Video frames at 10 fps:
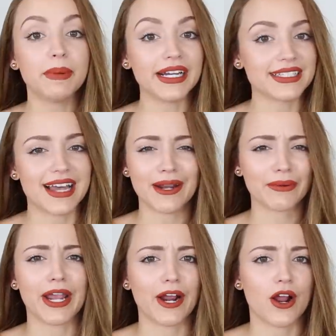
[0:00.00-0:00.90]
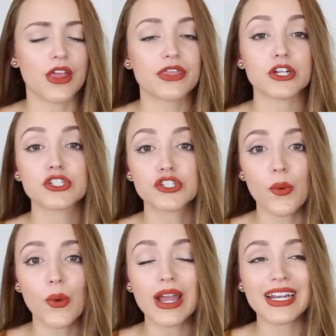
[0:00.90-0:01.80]
but I don't care. They're
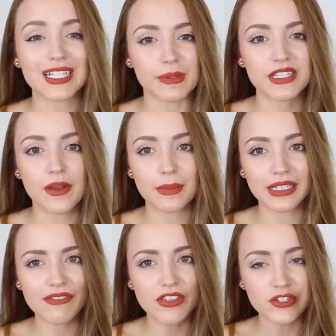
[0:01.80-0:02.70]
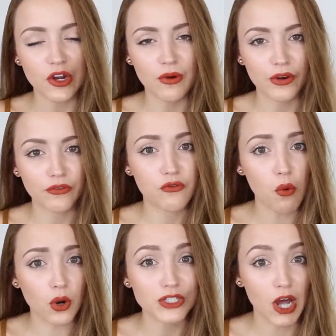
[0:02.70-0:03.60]
so inexpensive. I believe these are around
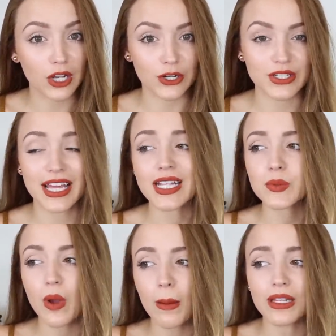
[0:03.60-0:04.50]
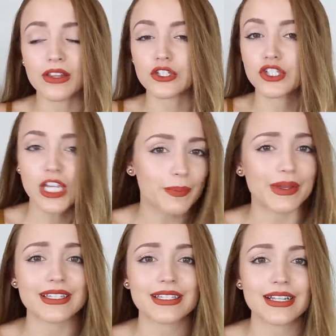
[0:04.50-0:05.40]
$4. That is probably the
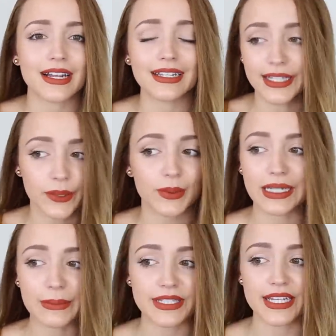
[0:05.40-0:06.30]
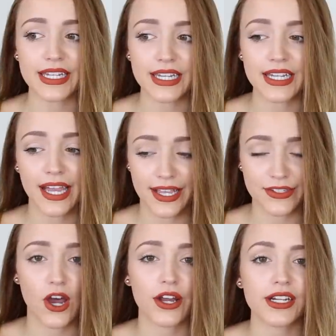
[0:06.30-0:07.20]
cheapest a liquid lipstick
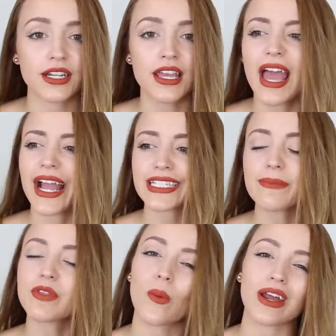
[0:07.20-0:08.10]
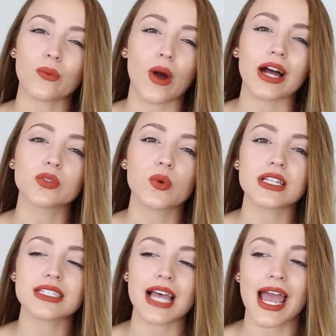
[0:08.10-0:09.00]
has gotten, except the Wet n Wild
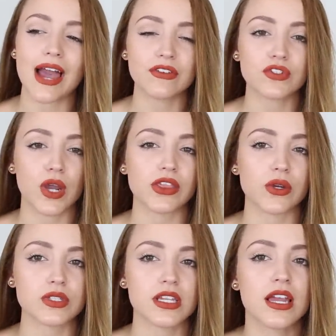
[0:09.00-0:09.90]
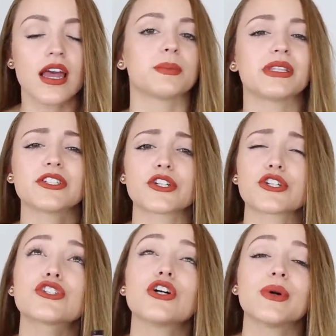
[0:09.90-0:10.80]
ones. I haven't tried those, but these are
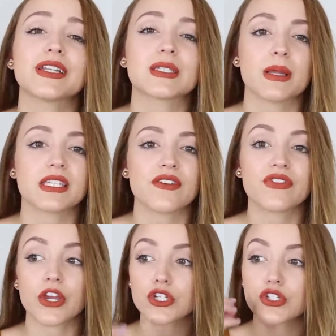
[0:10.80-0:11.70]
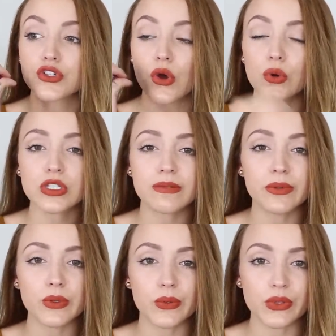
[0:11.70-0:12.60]
so inexpensive. They're so
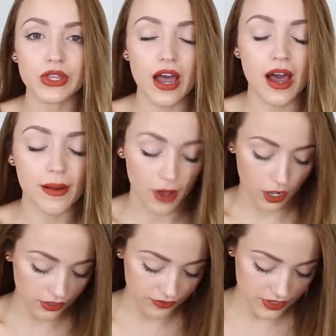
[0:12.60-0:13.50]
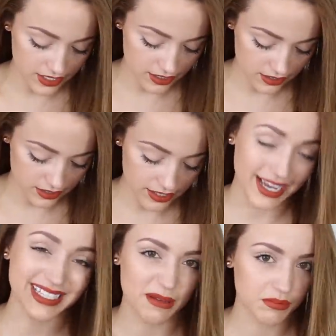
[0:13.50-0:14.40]
smooth. Um, all of these,
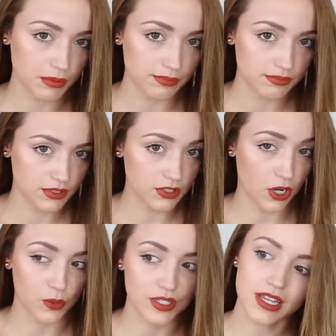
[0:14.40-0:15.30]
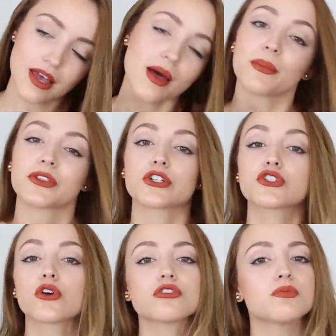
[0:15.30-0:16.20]
except the the dark ones, but they're
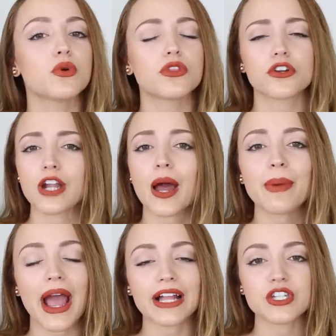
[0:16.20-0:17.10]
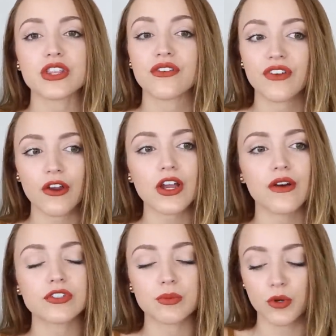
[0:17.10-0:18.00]
so smooth, they're not patchy, they're very
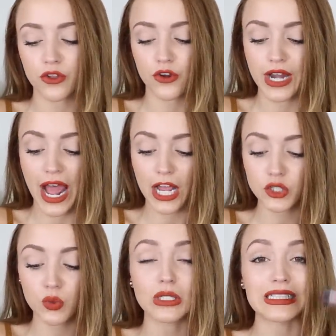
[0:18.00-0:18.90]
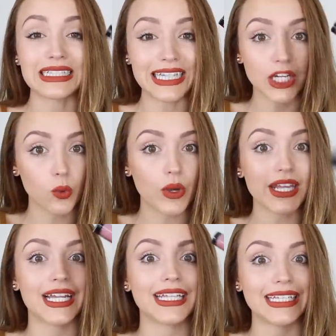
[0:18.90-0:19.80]
comfortable. They're an actual
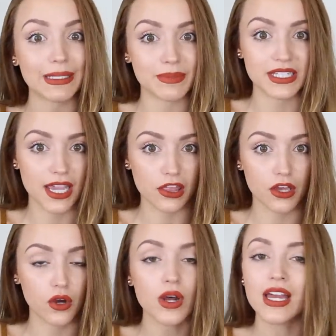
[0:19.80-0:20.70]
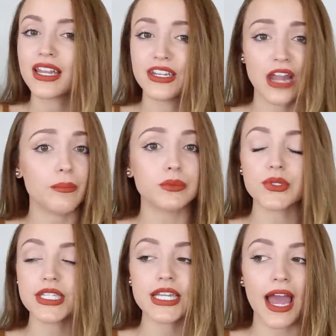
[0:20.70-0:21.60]
liquid lipstick though, not
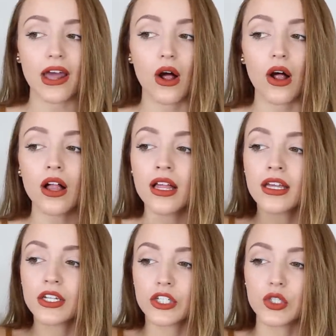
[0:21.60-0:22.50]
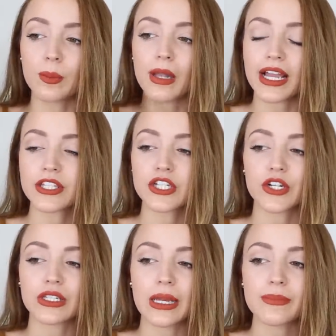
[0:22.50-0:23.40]
moussey at all. You apply it to
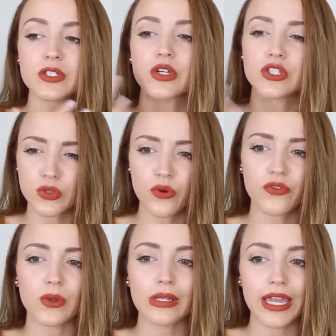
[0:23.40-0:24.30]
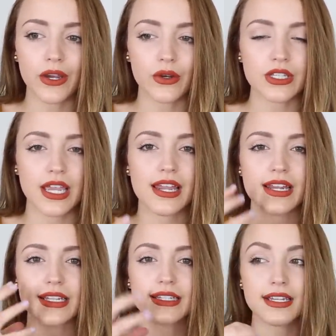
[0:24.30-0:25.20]
your lips, you can do a few layers
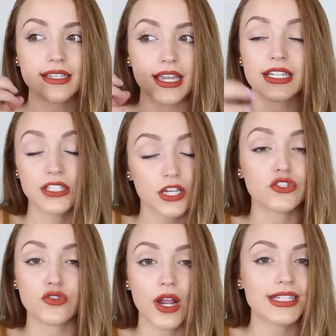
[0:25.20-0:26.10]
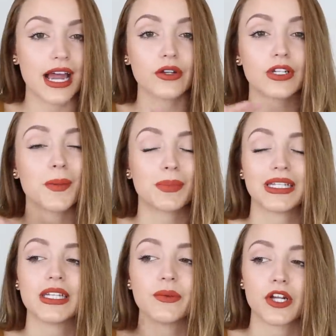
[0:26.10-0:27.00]
and it does it does dry down
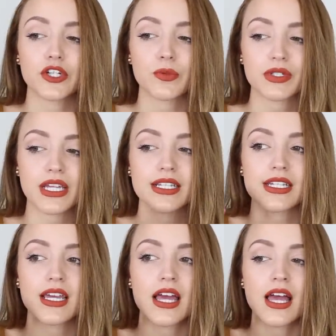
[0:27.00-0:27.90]
completely 100%